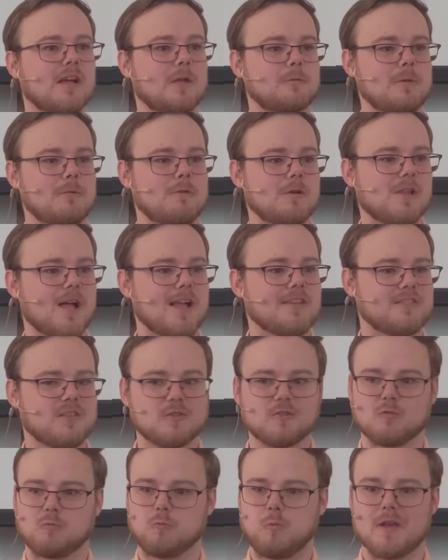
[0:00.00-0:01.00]
Because we realize
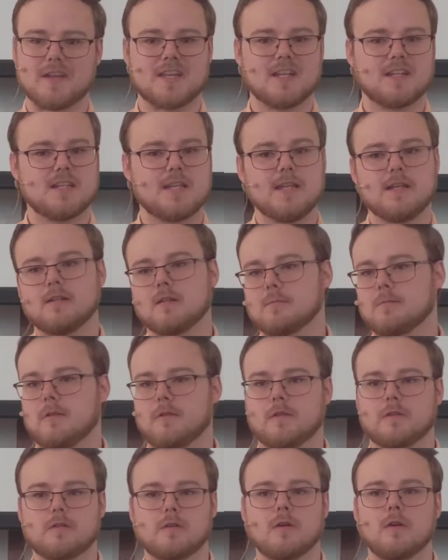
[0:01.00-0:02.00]
there's wicked kingdoms
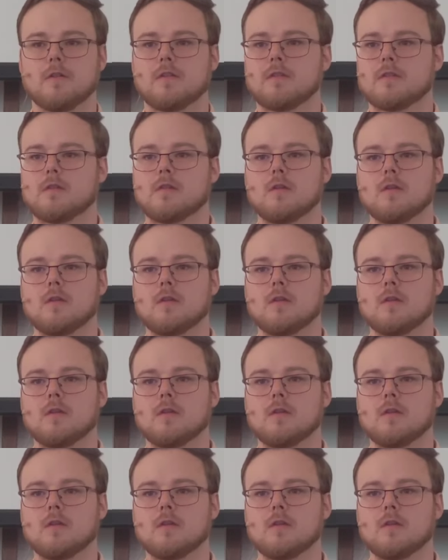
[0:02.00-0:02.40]
on this earth,